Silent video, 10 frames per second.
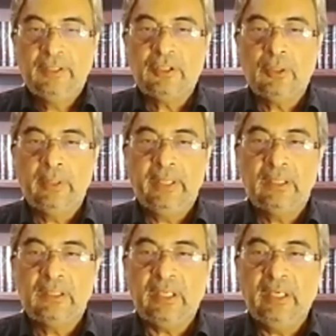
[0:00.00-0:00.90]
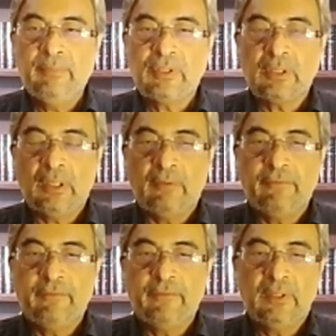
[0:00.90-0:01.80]
So in the times
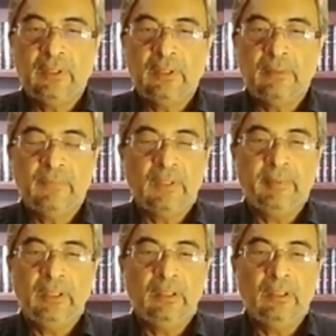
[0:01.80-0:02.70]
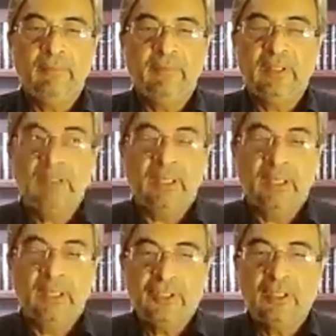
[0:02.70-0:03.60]
of when
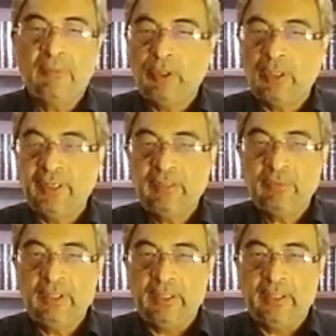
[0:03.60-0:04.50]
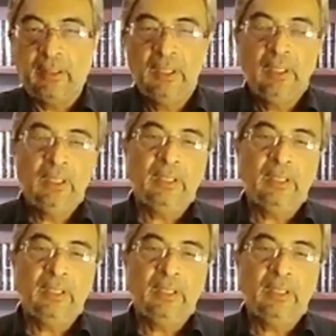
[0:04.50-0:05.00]
the dynasties and the monarchies were there,